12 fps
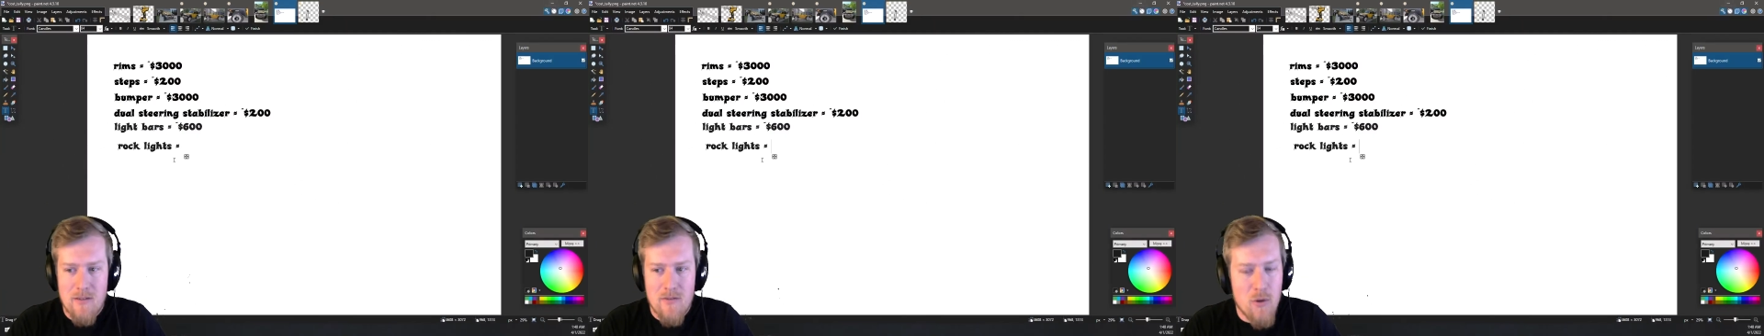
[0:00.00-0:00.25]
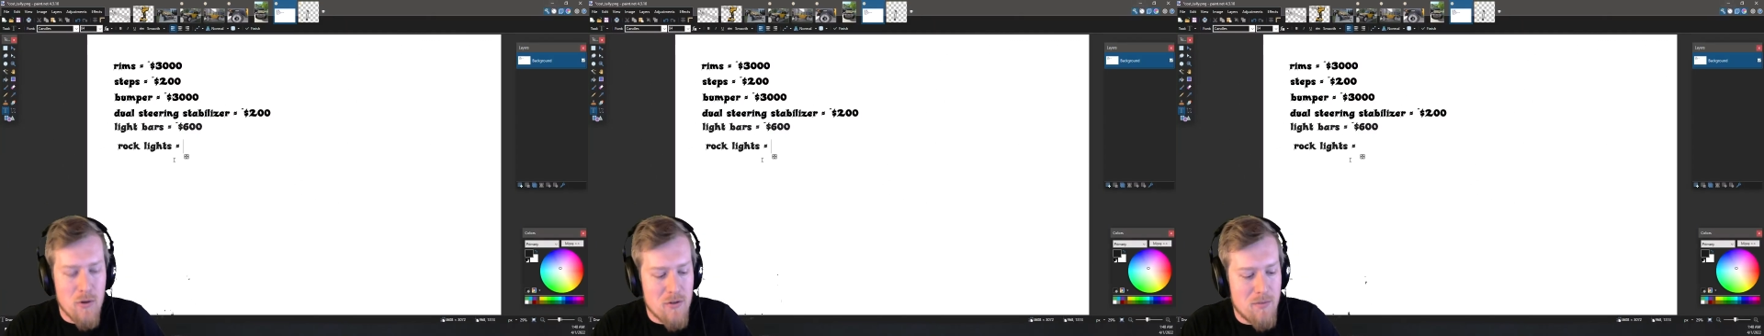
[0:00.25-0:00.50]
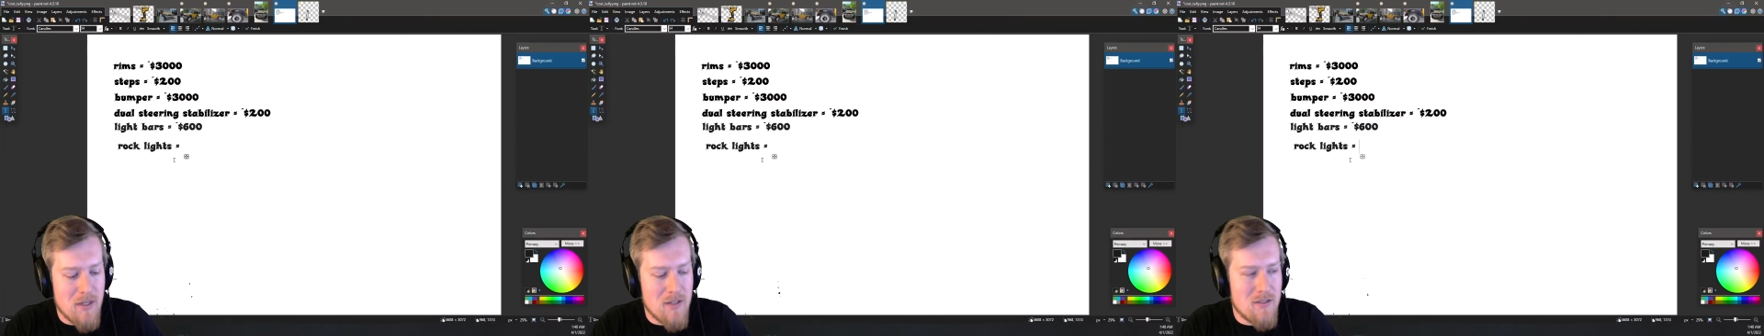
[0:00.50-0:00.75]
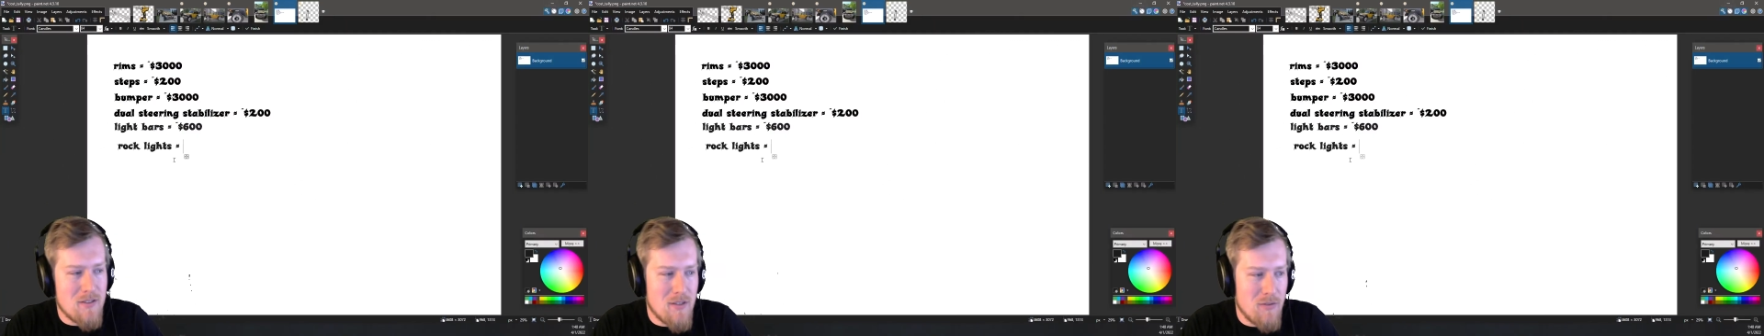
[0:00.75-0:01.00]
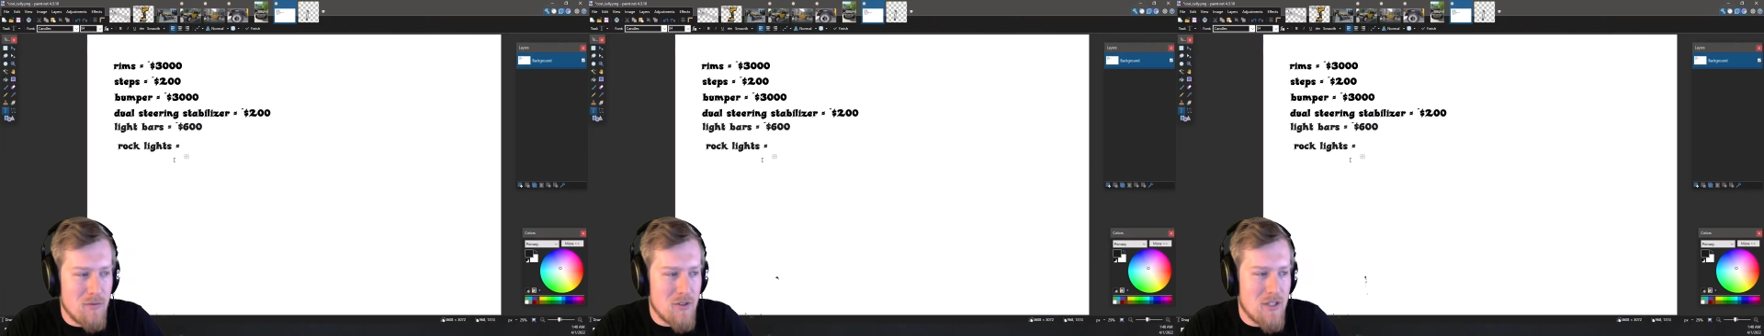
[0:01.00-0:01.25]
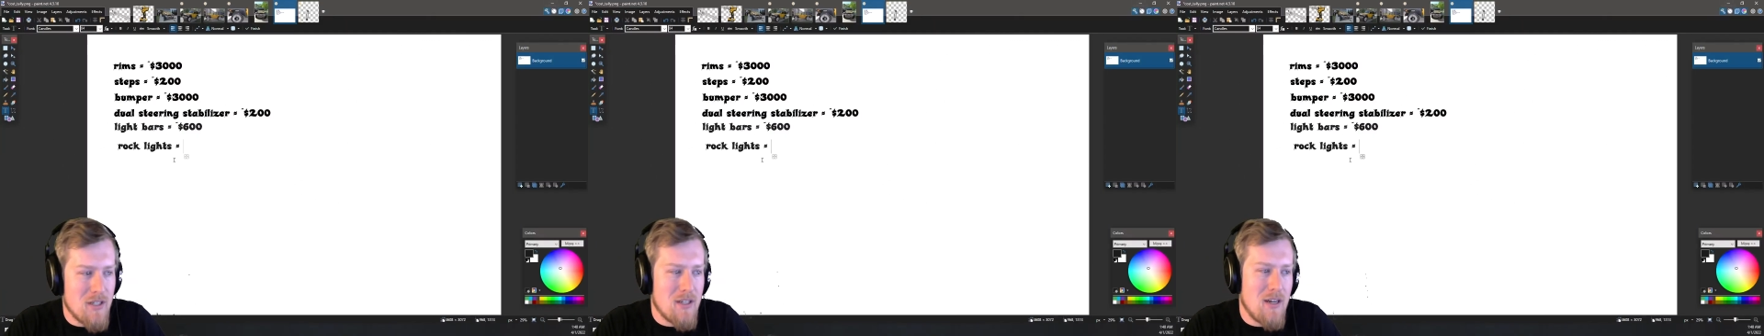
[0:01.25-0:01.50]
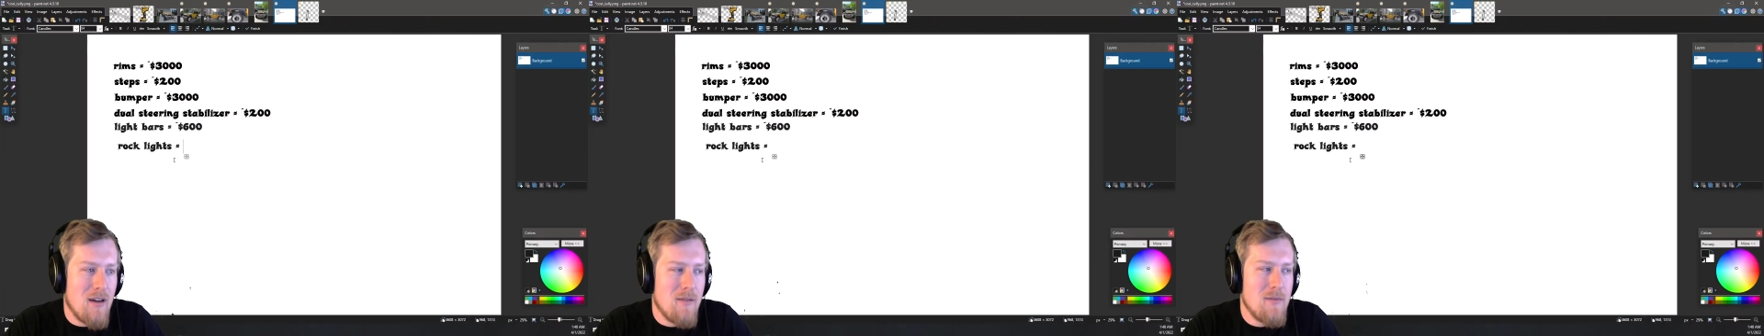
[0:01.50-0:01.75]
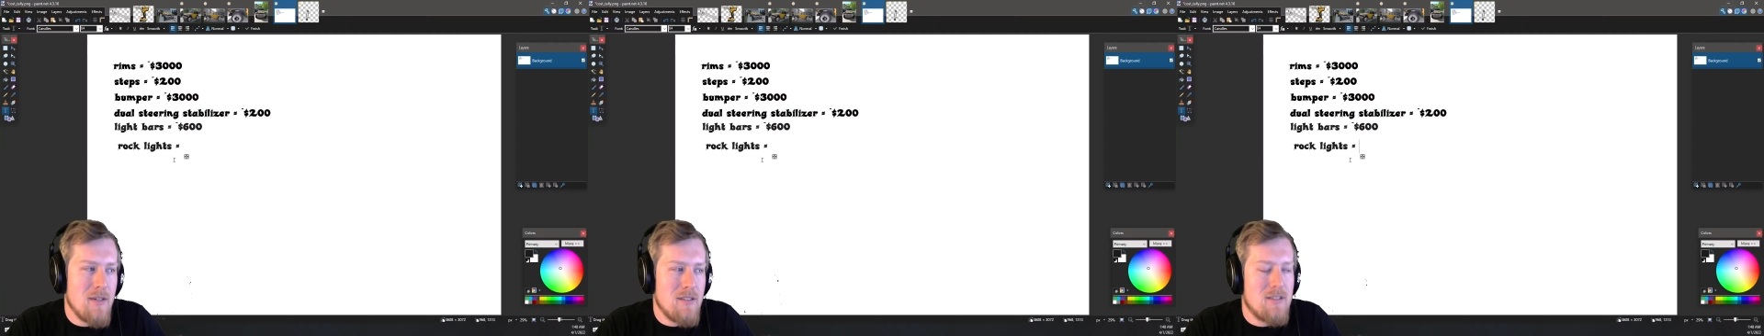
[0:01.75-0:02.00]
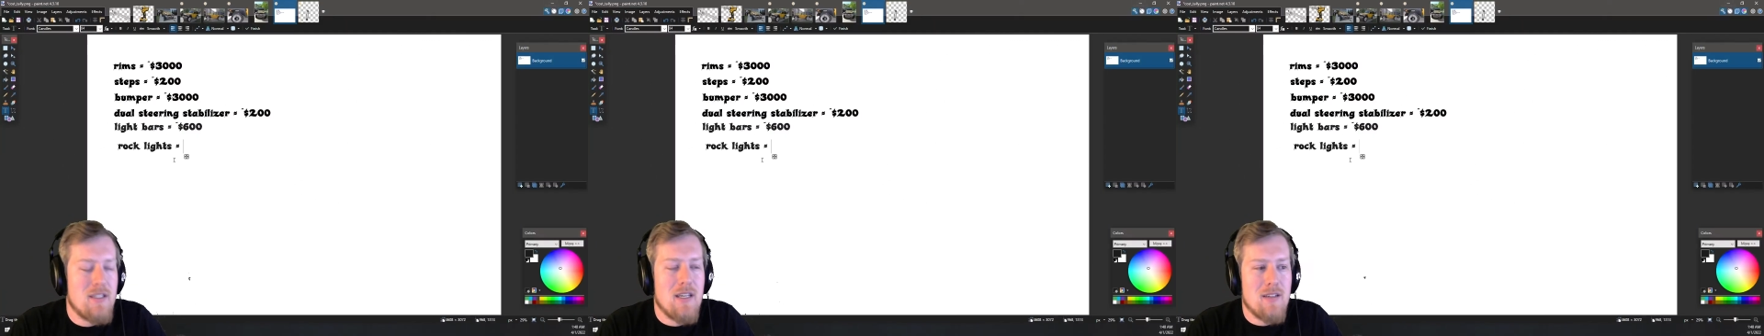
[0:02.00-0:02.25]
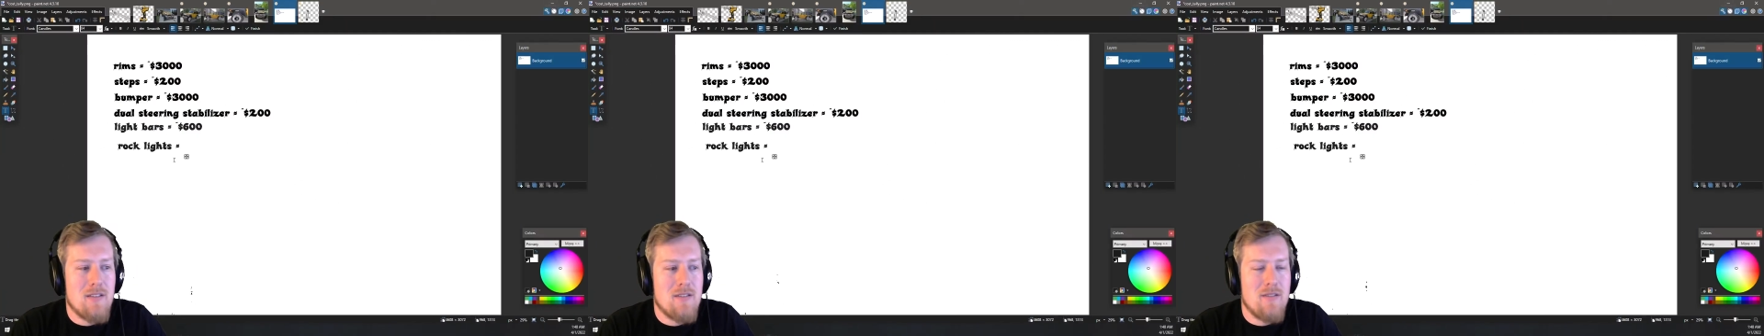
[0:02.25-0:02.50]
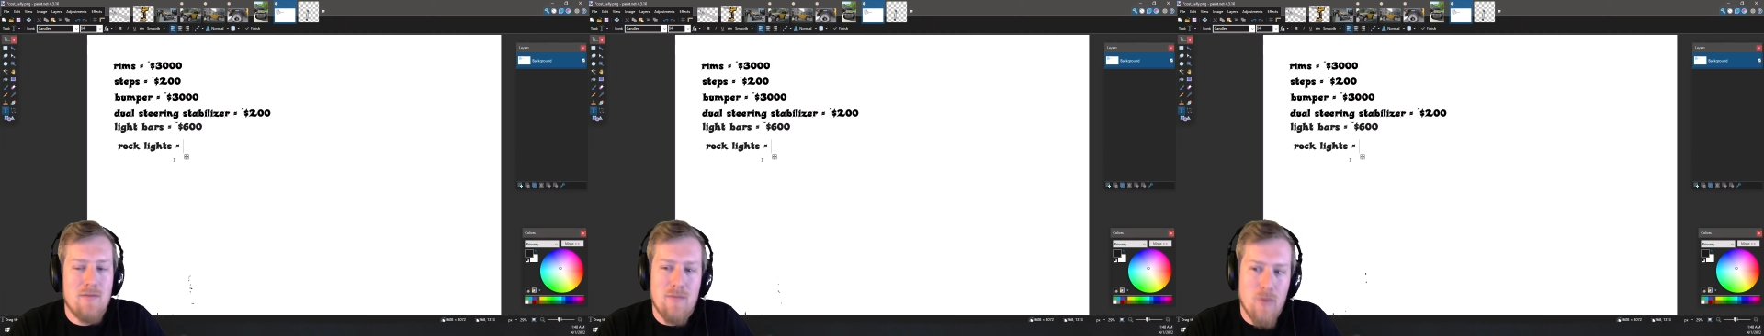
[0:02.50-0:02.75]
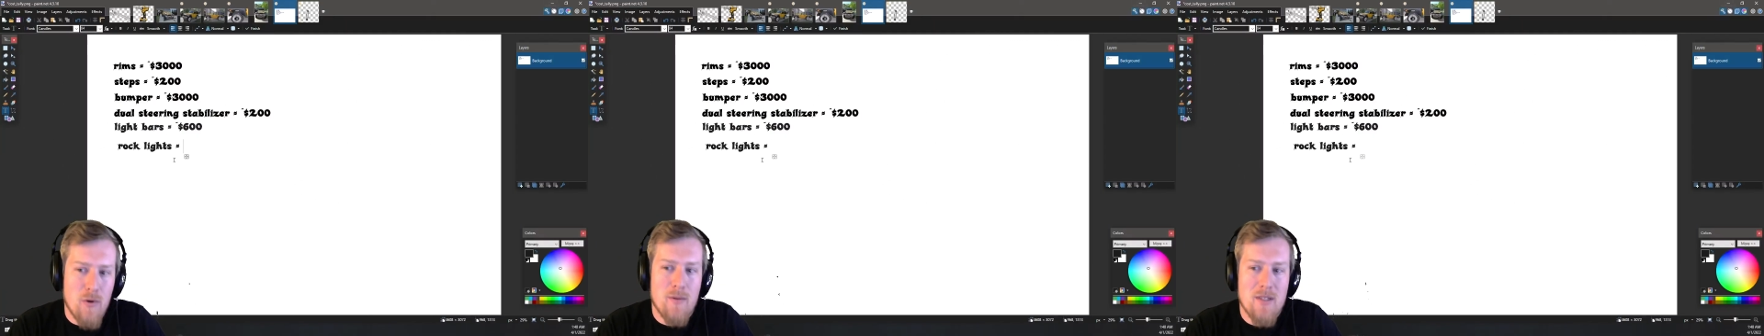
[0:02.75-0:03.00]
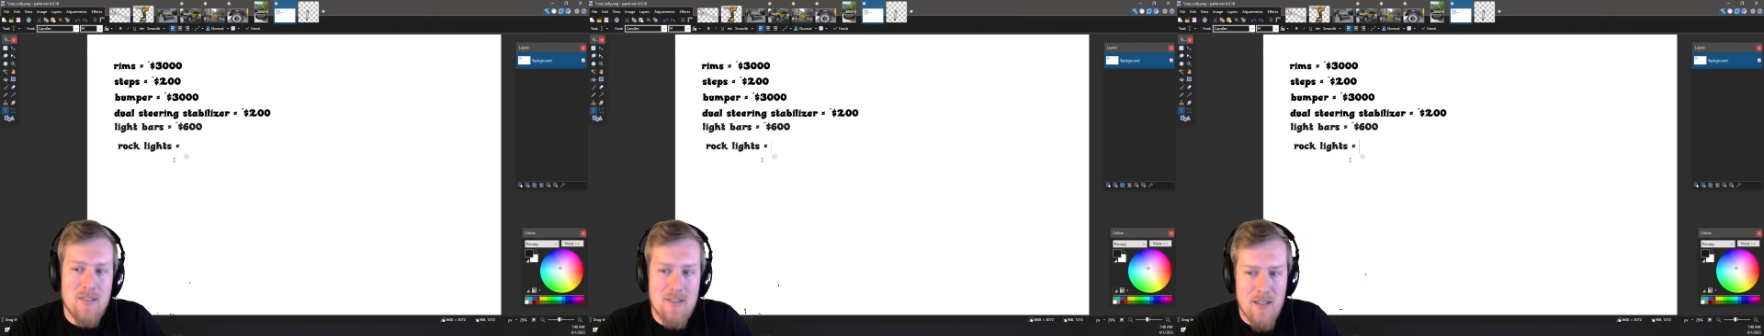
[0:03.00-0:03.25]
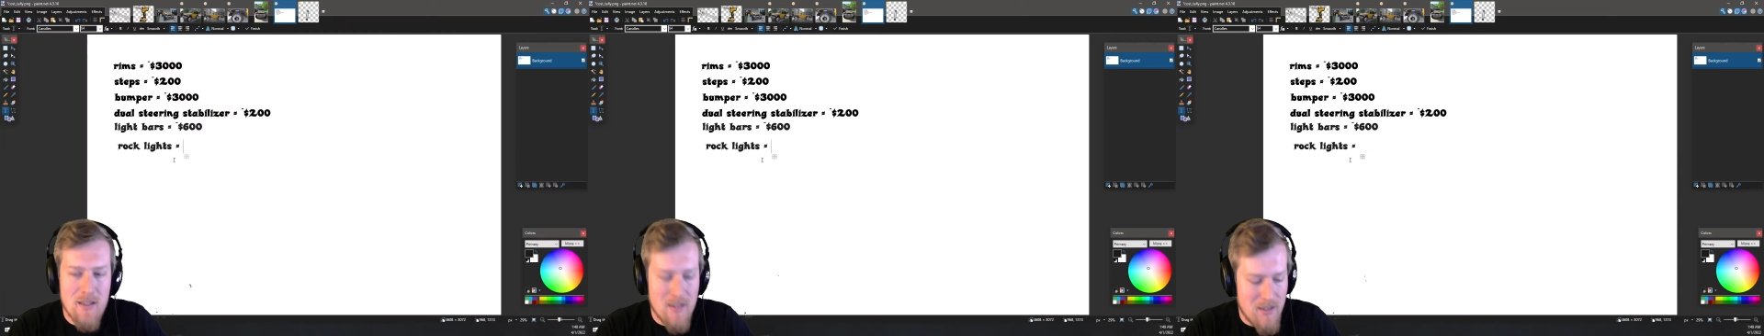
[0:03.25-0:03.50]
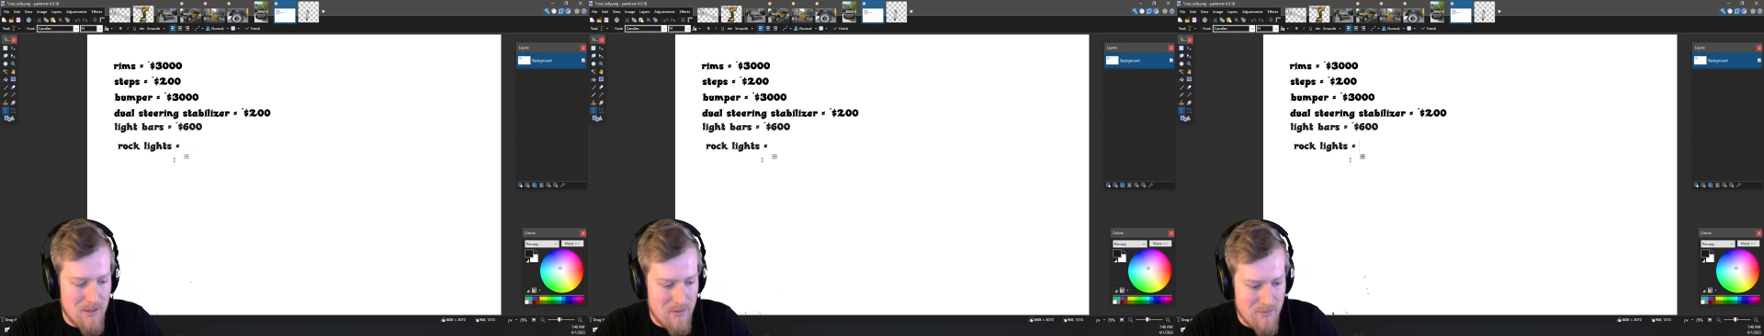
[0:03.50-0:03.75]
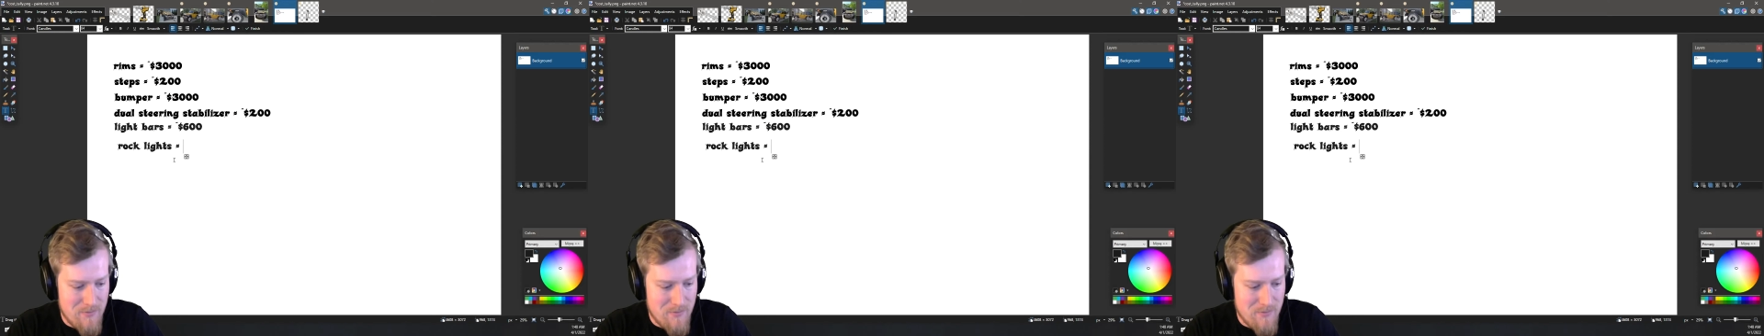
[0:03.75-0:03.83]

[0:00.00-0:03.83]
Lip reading: Of course, because it's on wish.com, it takes 4 months to get here,